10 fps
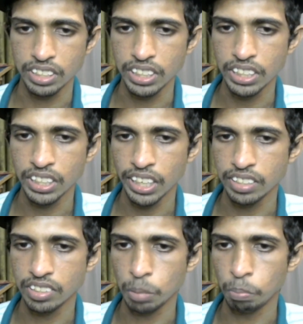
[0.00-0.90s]
he
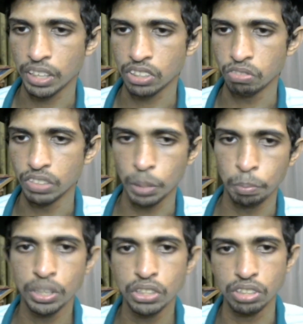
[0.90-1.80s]
has a much weaker
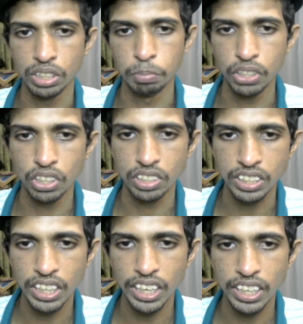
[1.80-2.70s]
position because
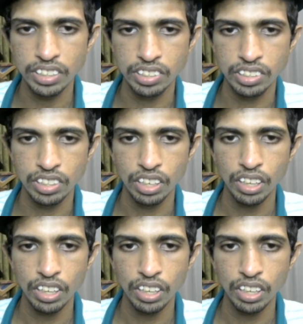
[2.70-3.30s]
he has